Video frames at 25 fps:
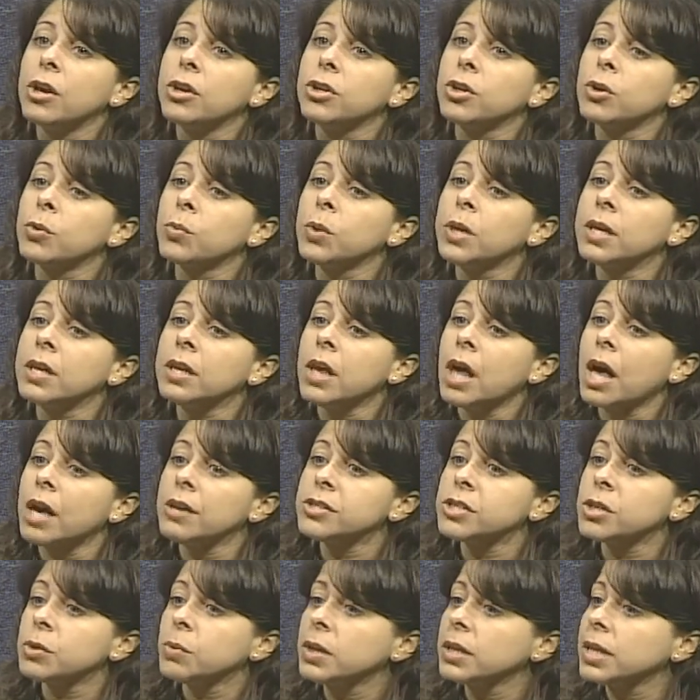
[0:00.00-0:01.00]
Your will
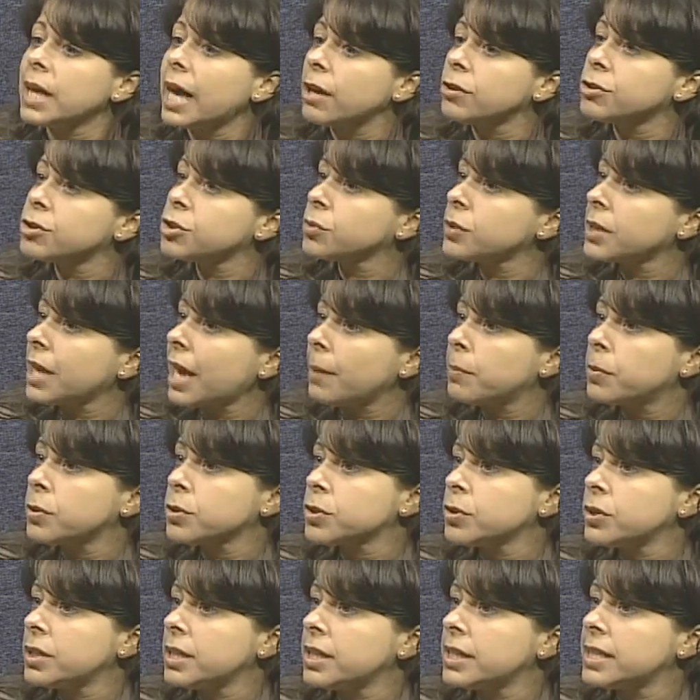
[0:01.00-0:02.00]
also allows you an
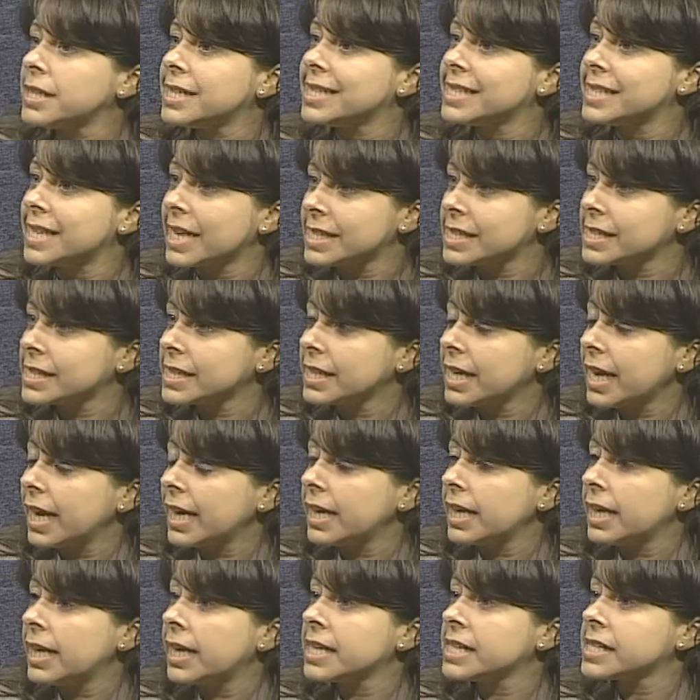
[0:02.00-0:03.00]
opportunity to
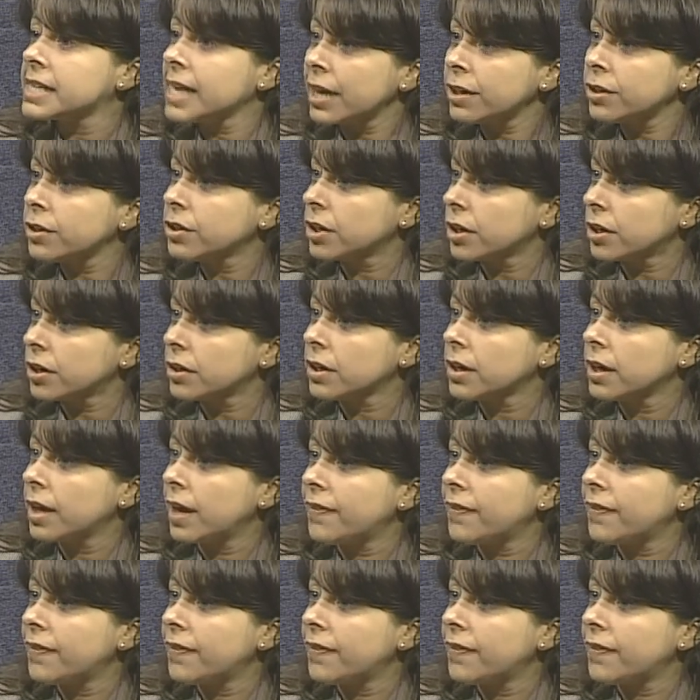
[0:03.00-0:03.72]
designate an executor,